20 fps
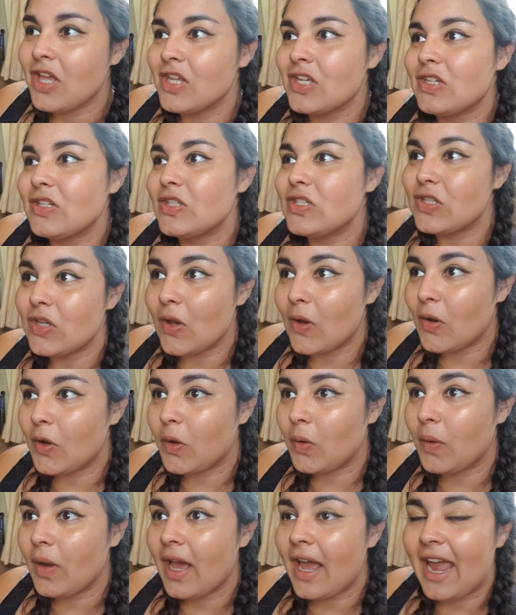
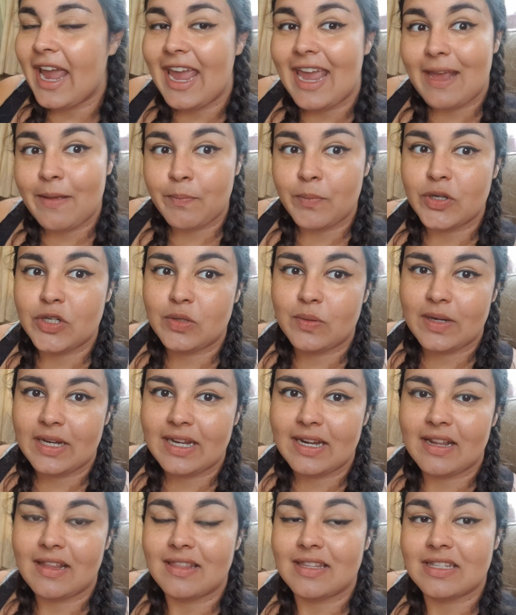So in between,
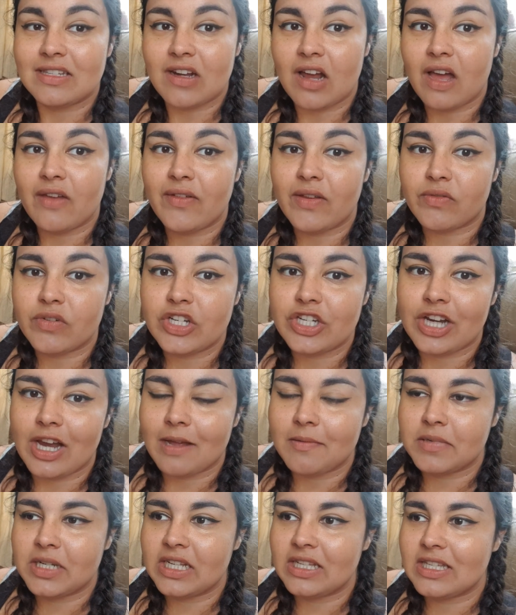at the start of every
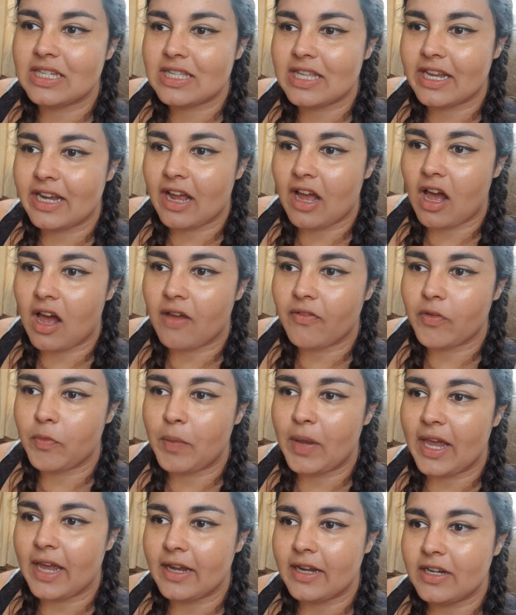chapter, there's like half a
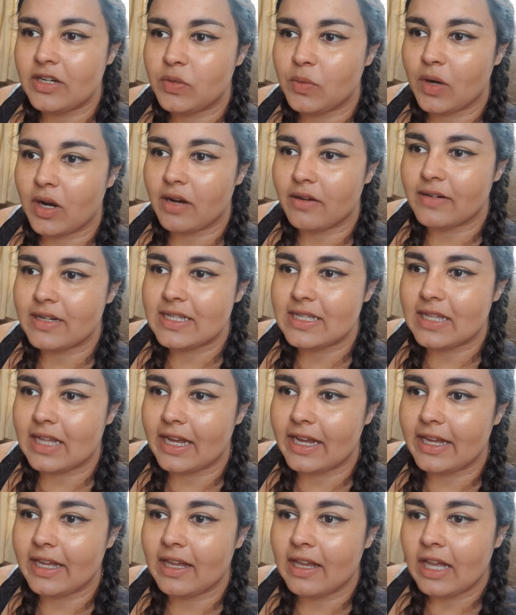page where it's
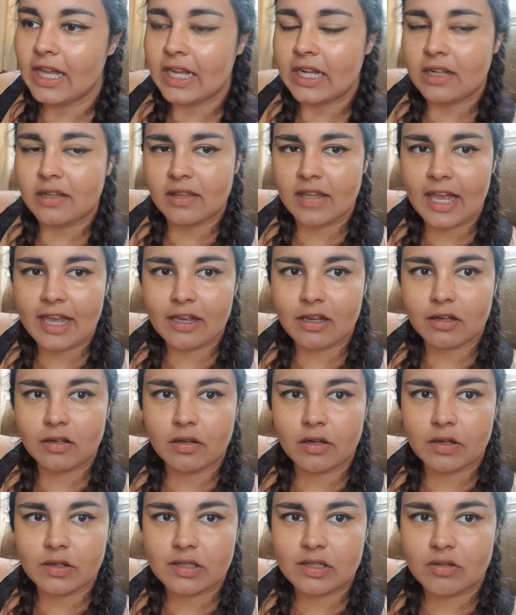like, Lacan
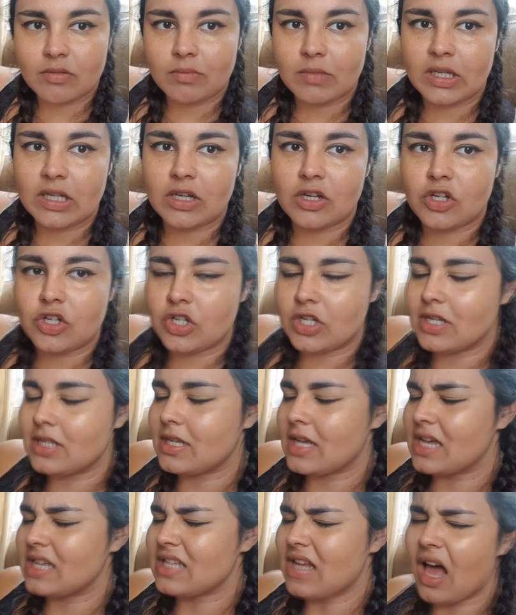looks at me and she
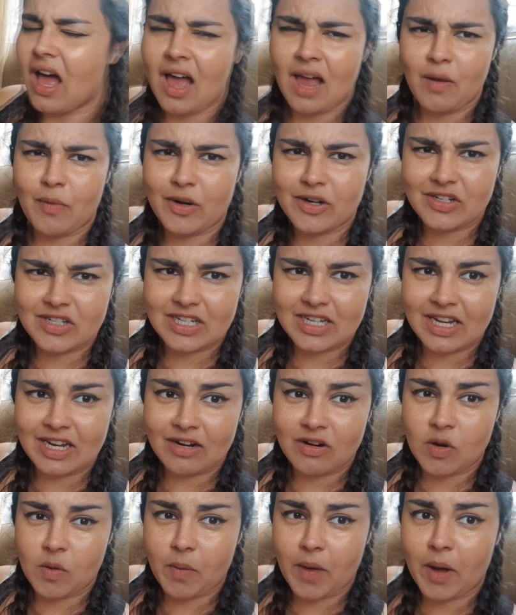says, I want to
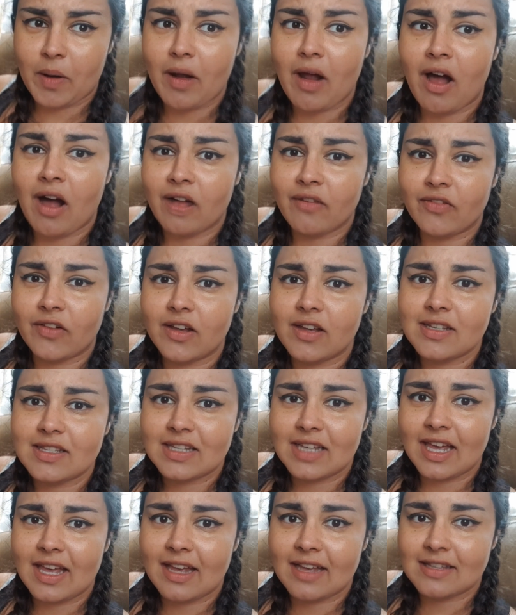hear about our first
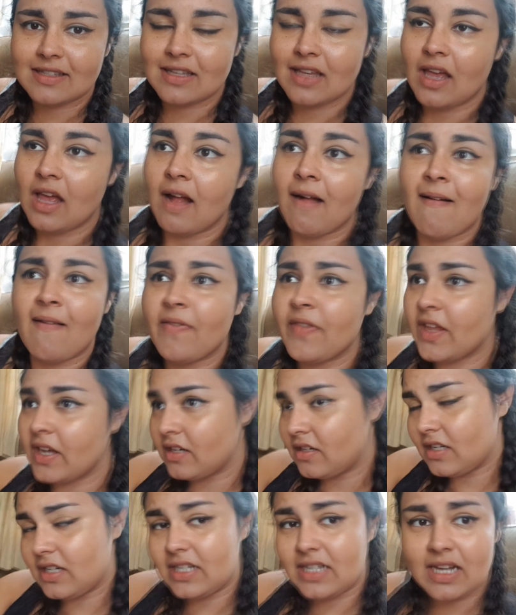kiss. And then
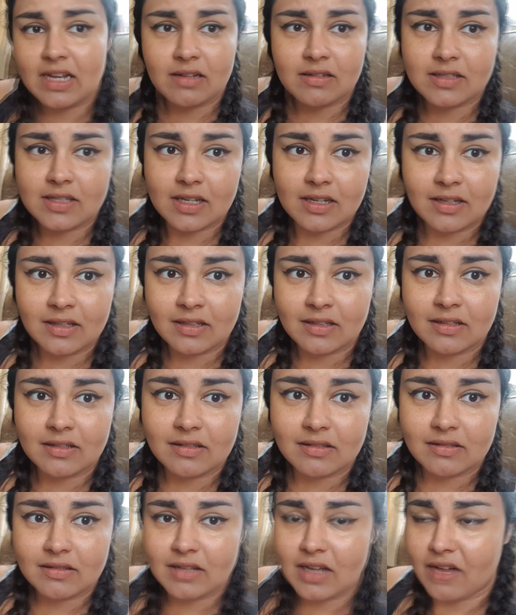he tells her,
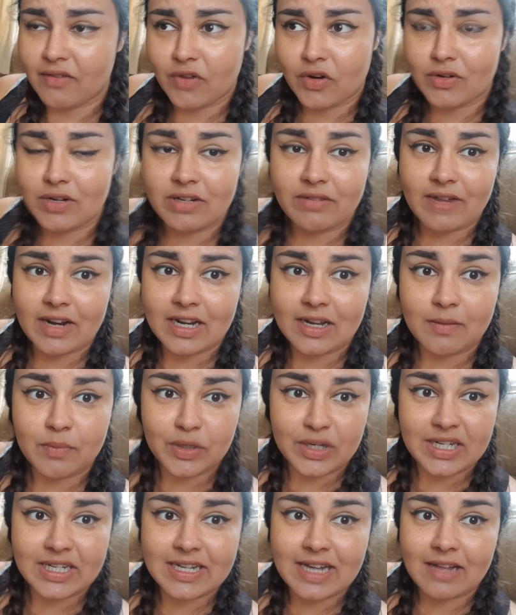I've already read it, but
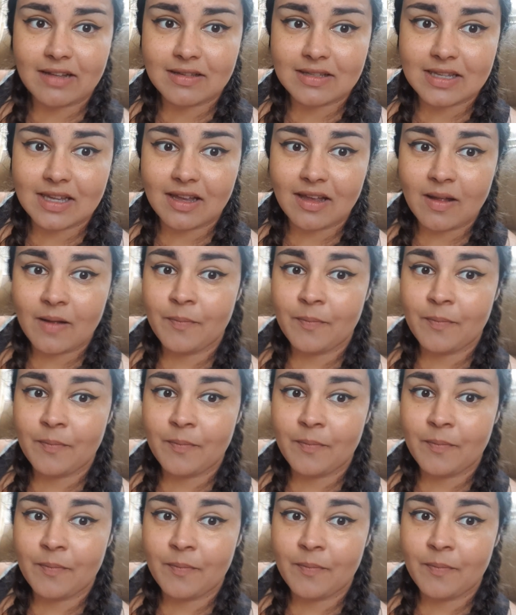he tells her.